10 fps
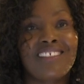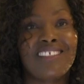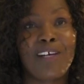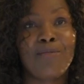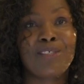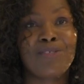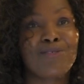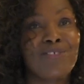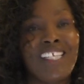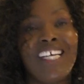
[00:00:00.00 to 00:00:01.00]
is coming
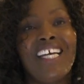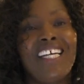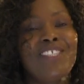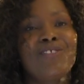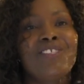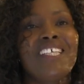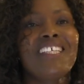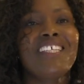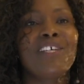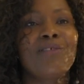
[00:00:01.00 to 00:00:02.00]
soon, and
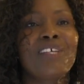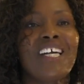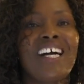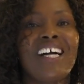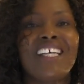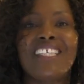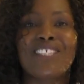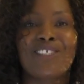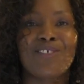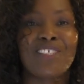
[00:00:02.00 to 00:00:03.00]
today here we are.
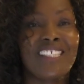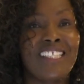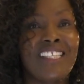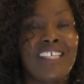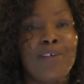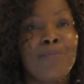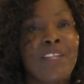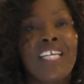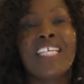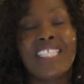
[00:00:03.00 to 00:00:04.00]
He's not yet there.
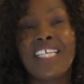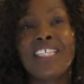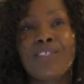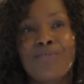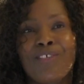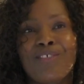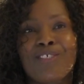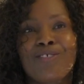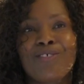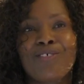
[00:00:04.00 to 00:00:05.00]
That is
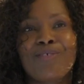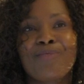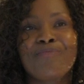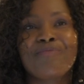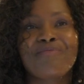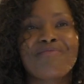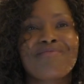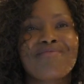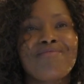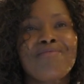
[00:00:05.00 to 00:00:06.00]
very true.
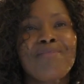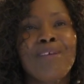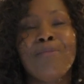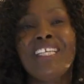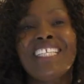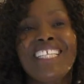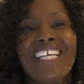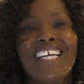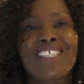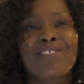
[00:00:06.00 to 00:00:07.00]
Many
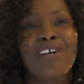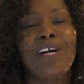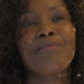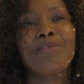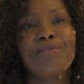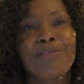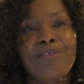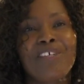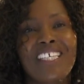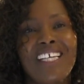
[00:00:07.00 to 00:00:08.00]
things has to happen
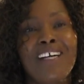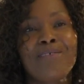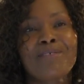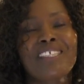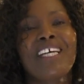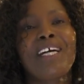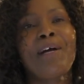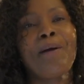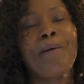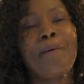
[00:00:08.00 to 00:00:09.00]
before he comes,
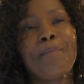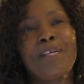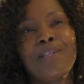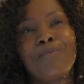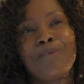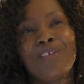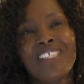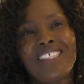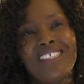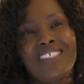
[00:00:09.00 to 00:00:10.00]
but the
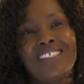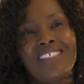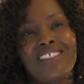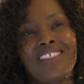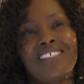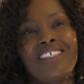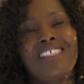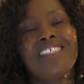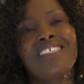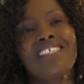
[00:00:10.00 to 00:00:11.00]
point is,
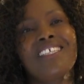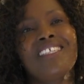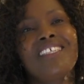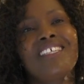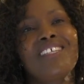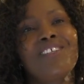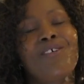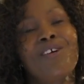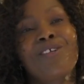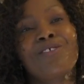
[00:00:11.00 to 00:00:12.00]
he said,
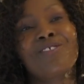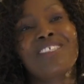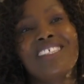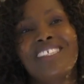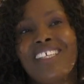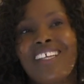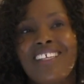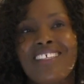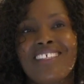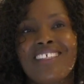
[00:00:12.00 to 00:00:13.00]
no one knows the
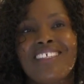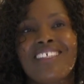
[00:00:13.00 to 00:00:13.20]
day